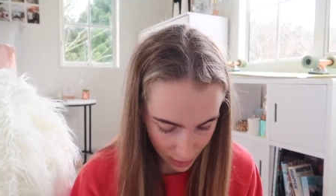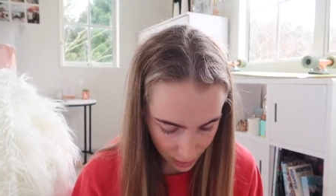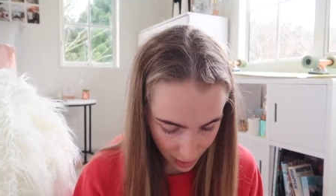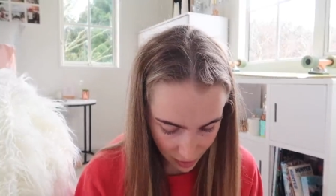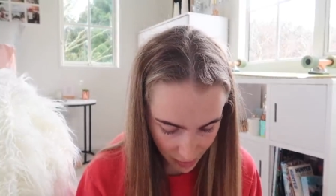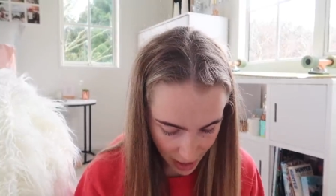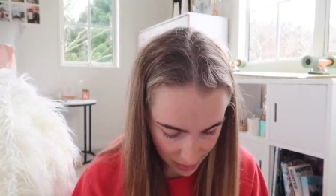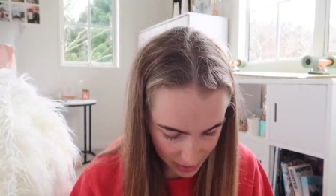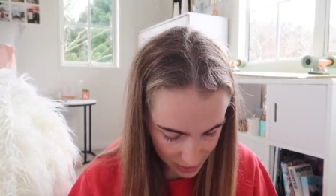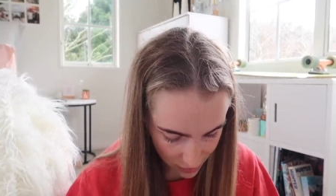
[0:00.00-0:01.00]
kind of mad at
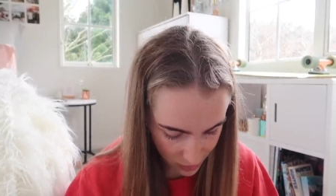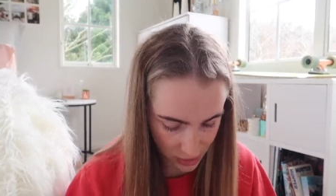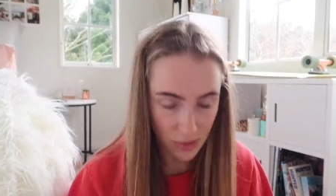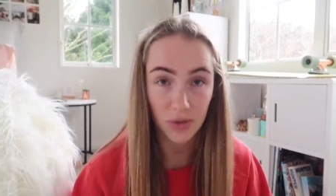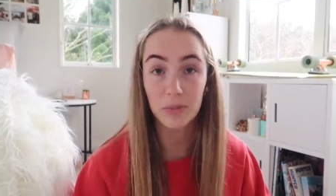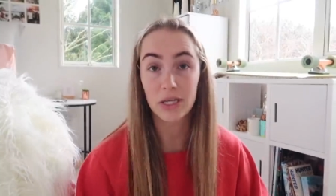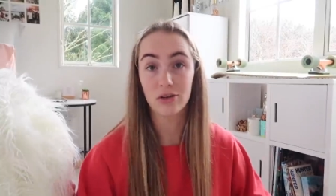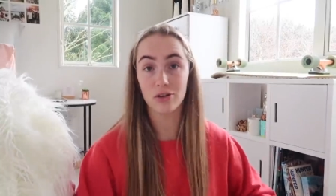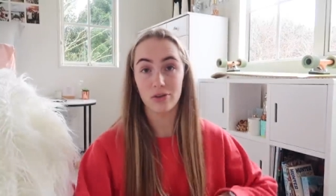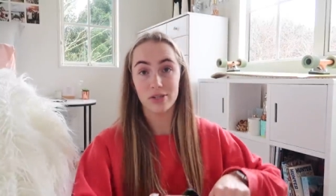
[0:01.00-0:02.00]
myself because this would have been
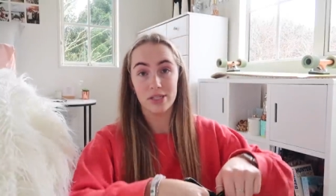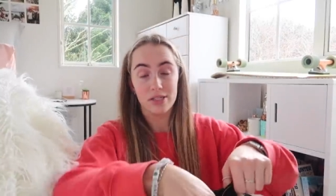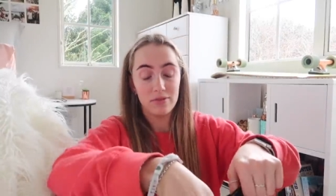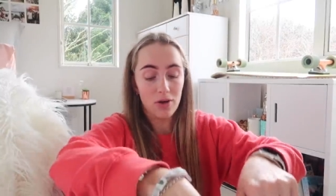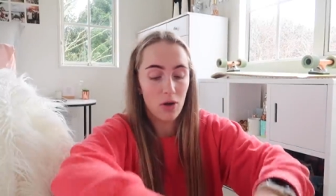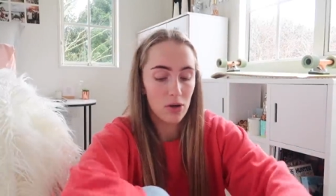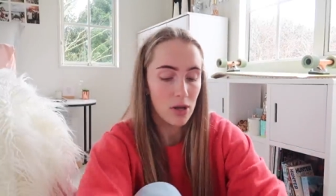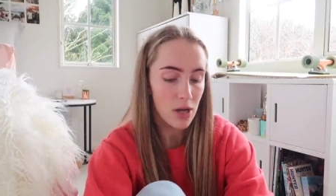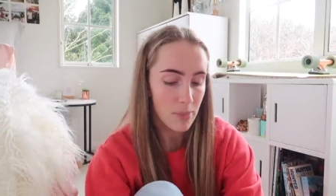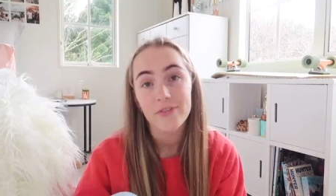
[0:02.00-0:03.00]
good content to vlog.
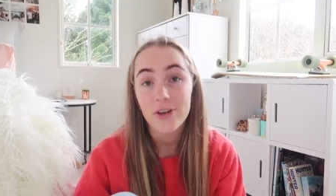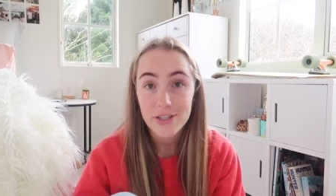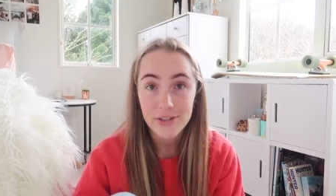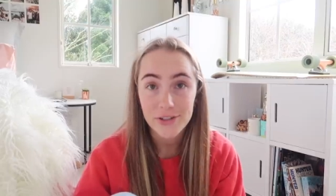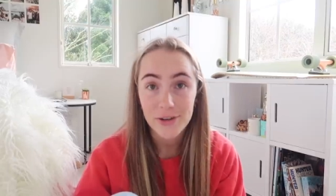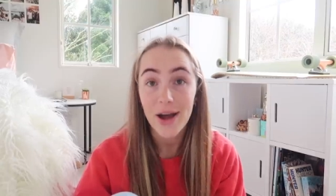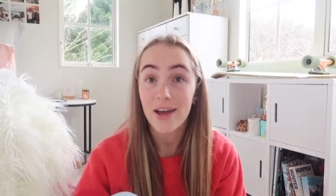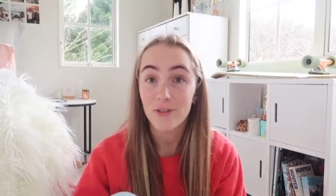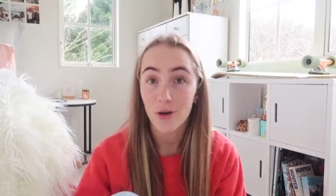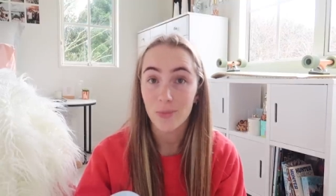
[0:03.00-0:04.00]
If you guys don't know, I
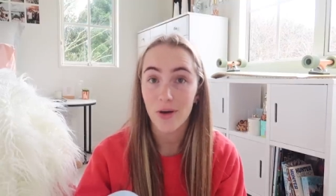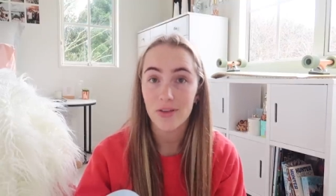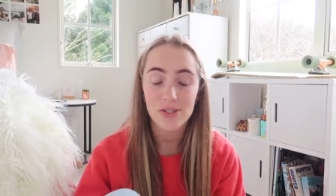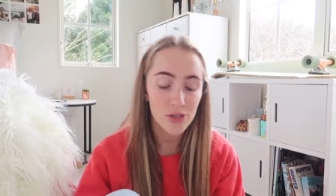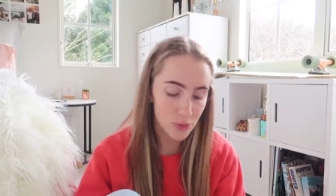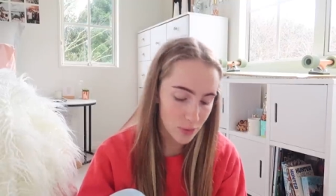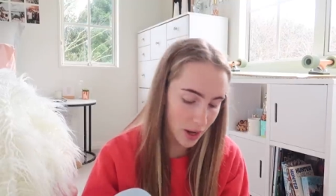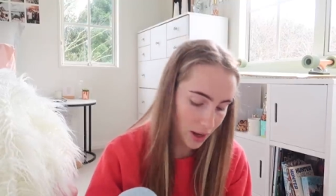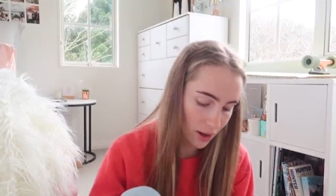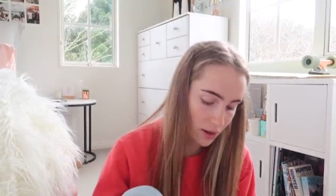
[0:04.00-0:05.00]
have god brothers who
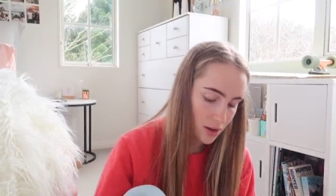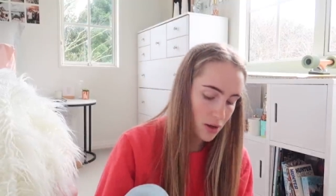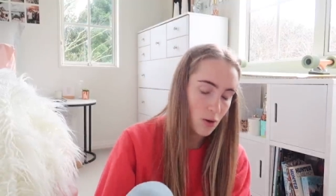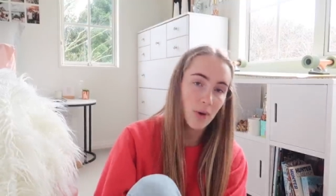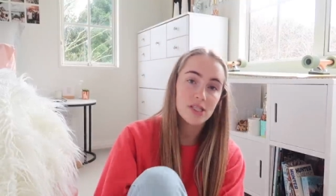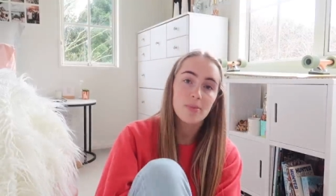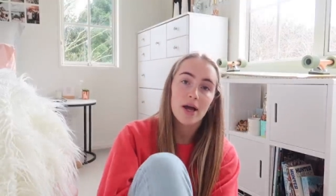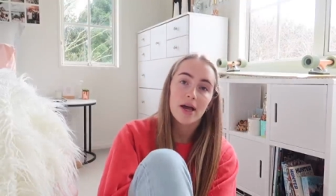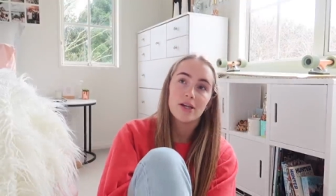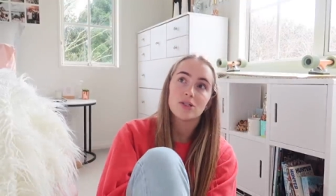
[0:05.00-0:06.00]
are, one's
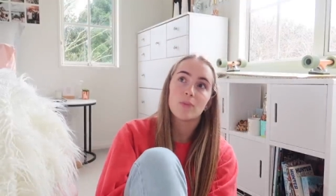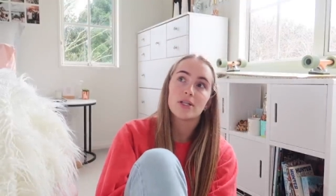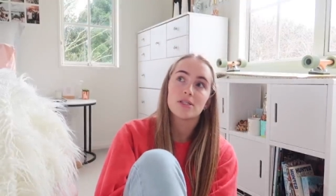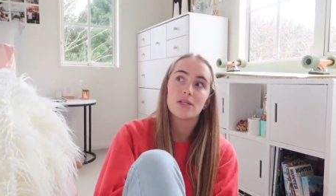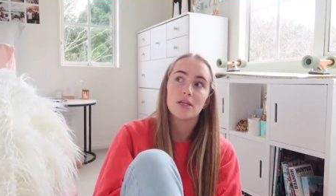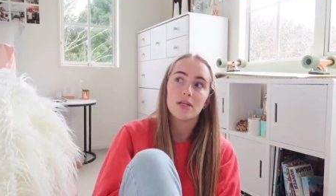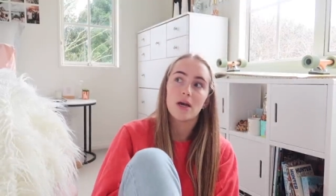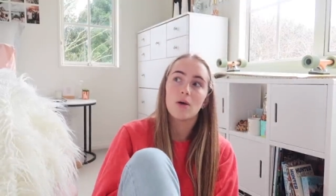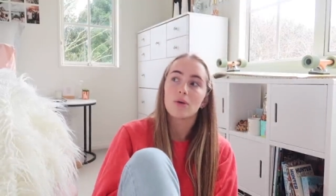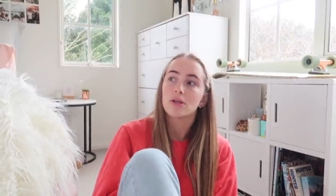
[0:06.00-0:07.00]
my age and one's a
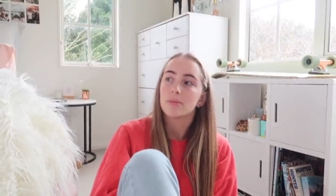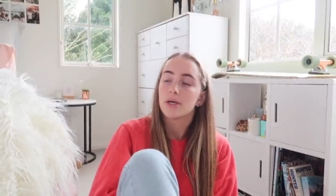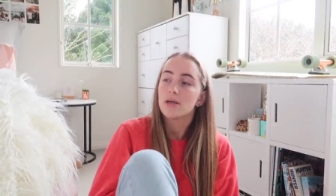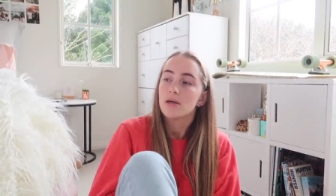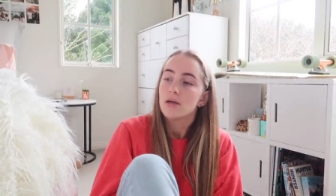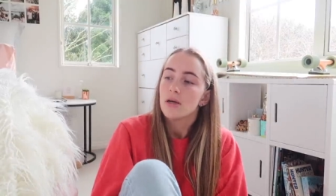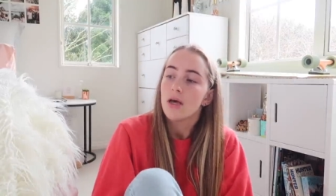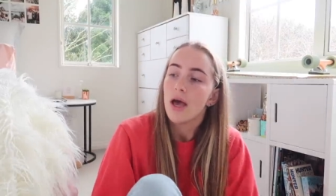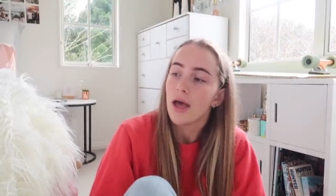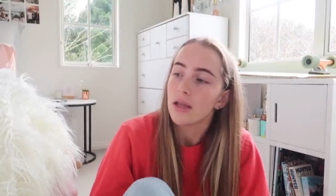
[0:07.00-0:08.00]
year older than me.
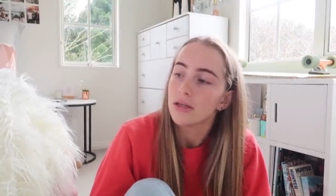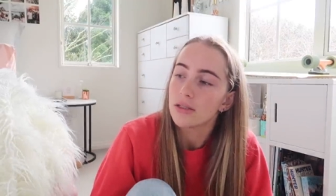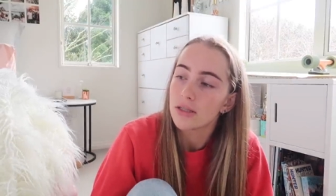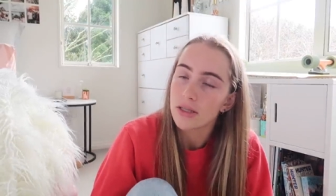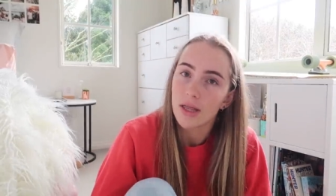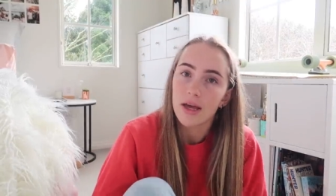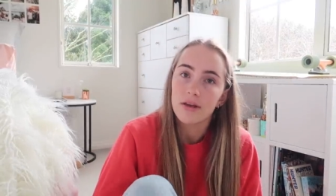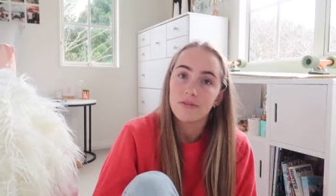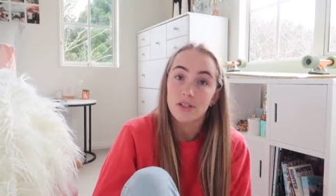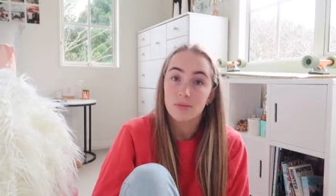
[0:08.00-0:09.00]
And
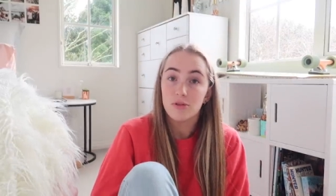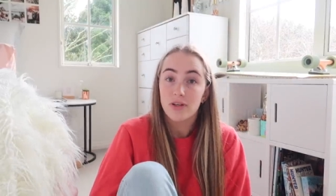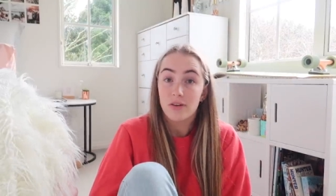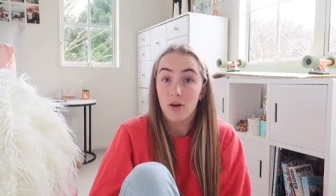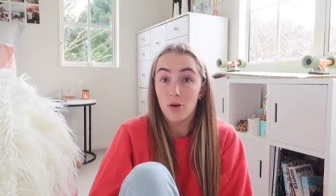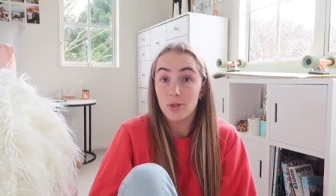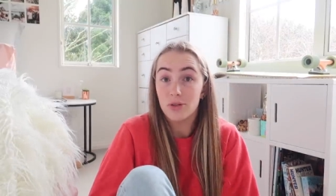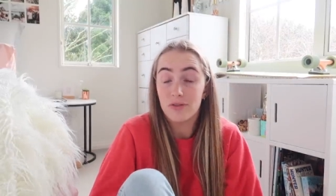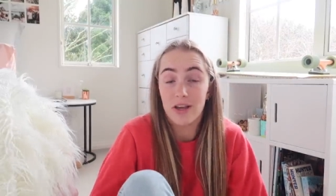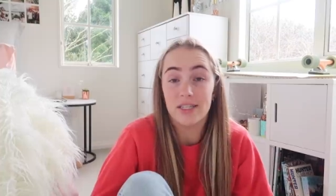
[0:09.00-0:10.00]
they've just moved out of home into
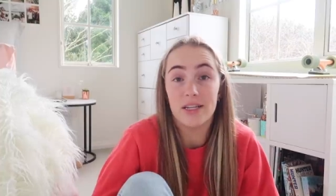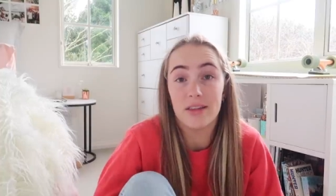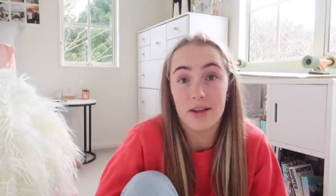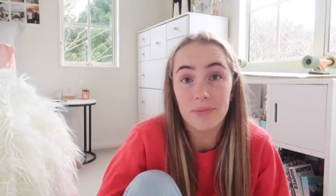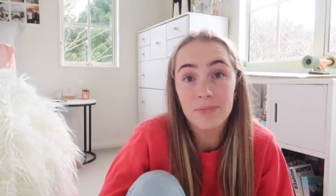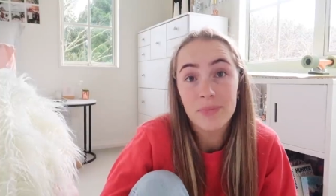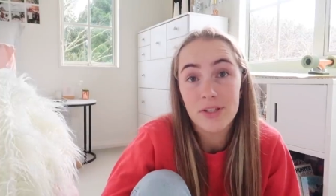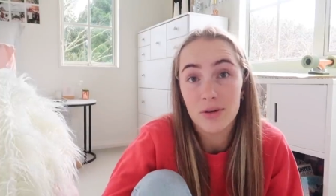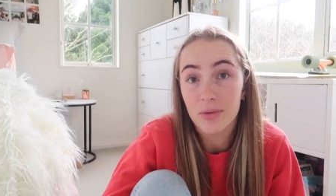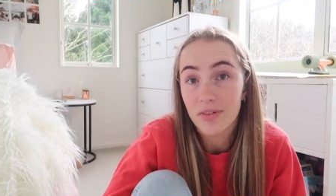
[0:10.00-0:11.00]
a flat together.
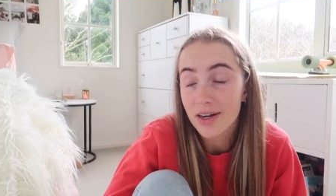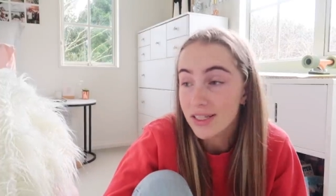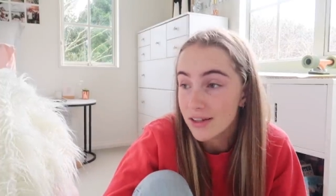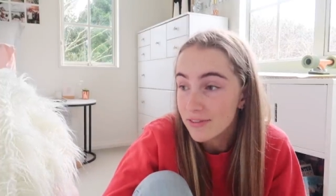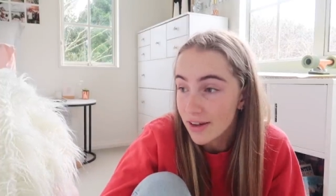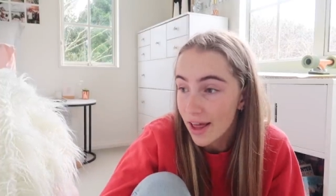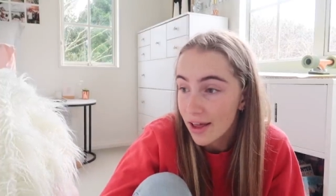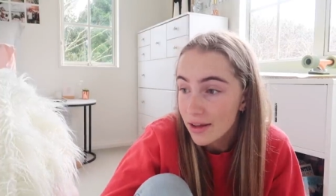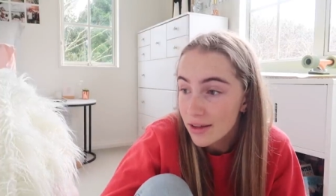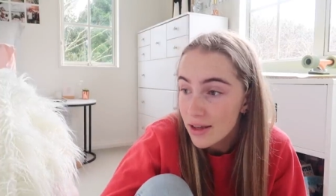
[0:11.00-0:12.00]
So we went around to their
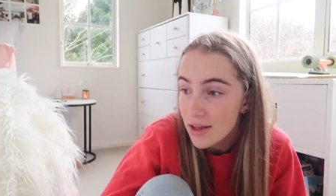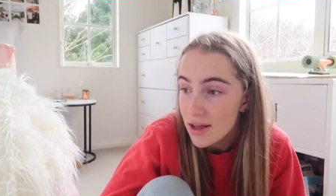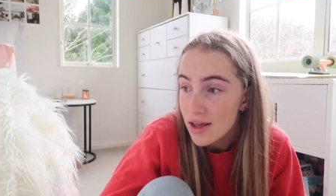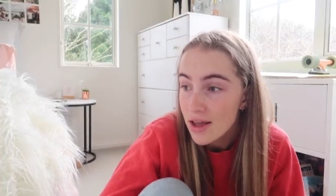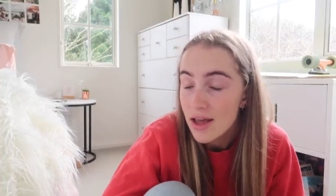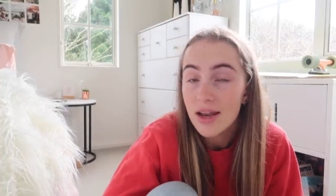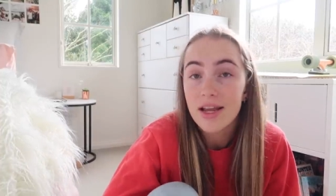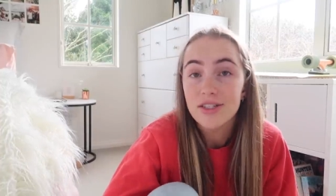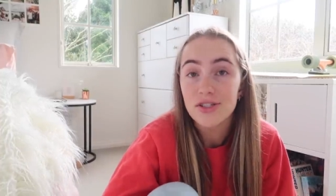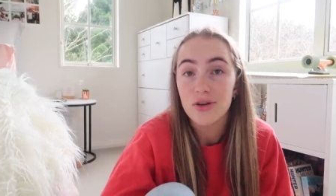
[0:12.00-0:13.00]
flat and
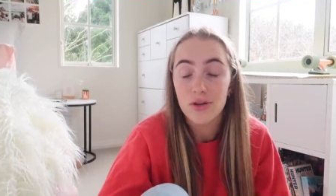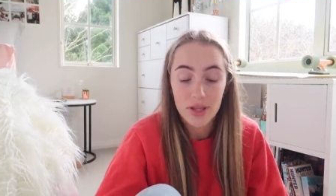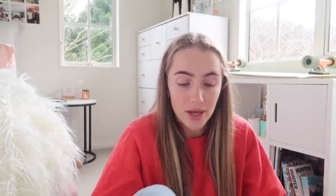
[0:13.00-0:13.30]
had dessert